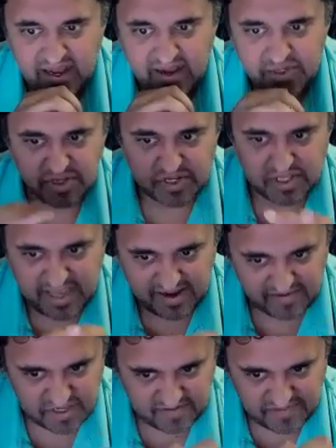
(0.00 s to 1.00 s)
So there's a
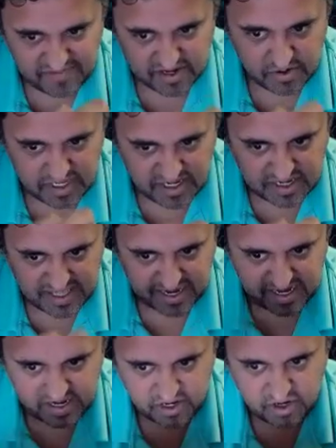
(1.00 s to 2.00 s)
lot of stuff that goes into
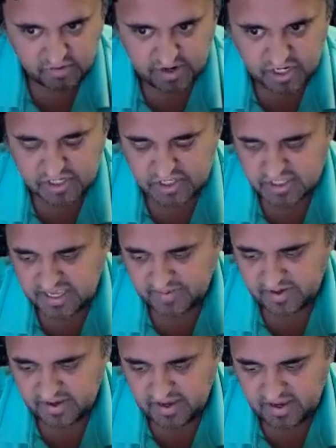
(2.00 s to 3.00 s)
that kind of curation
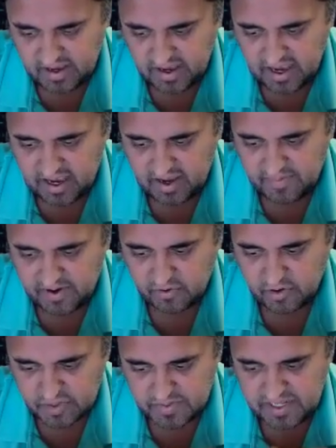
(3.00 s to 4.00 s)
step. But
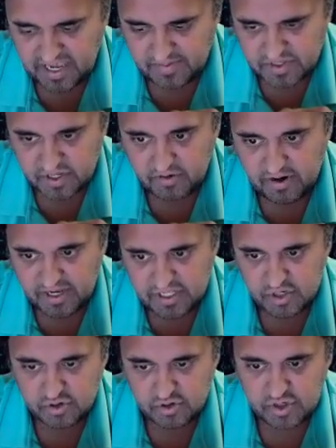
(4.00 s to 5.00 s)
CRISP-DM is the
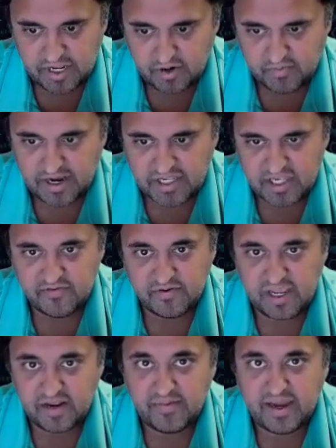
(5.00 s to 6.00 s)
cross-industry standard process for
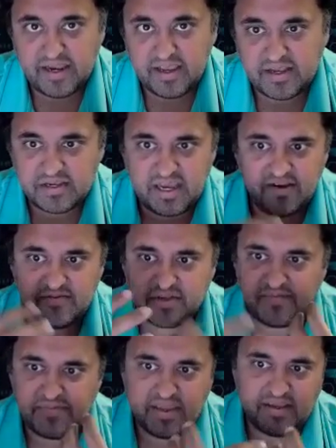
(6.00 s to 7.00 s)
data mining. It's kind of
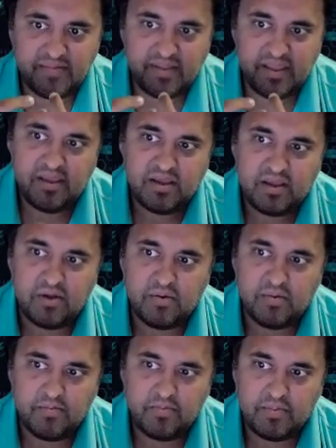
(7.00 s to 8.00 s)
something, you
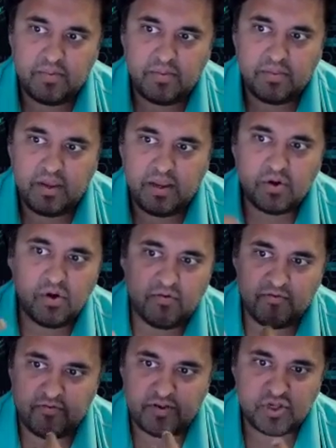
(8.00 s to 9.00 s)
know, in
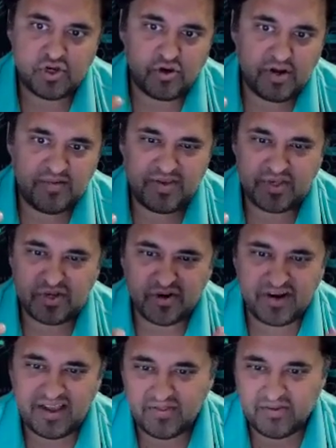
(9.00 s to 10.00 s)
Colvin Run's journey, we
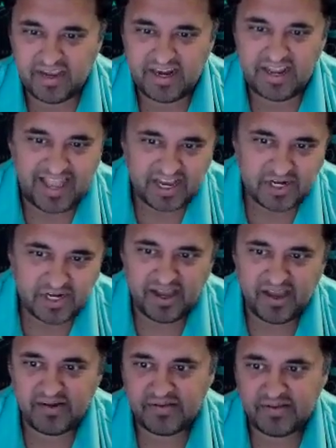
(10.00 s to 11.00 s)
started out looking at
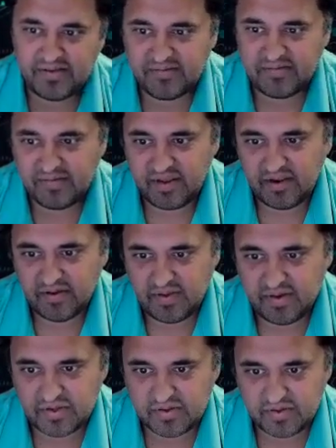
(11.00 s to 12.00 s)
agile, and
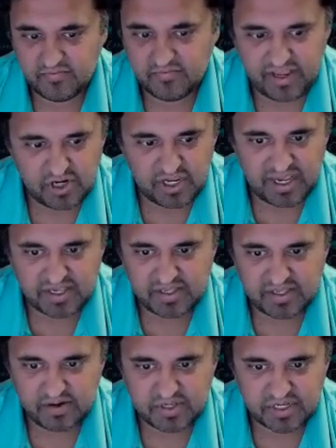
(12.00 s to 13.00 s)
there's P&G has
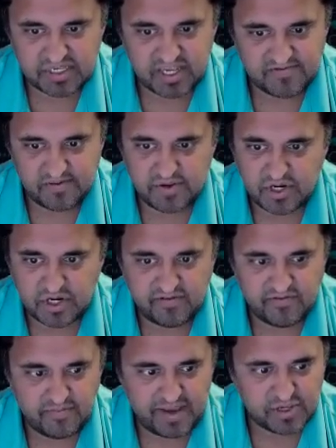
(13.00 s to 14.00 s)
their successful
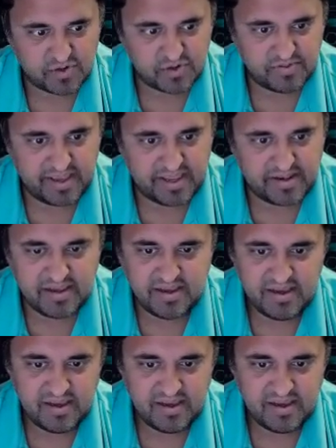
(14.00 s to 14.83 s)
initiative and master plan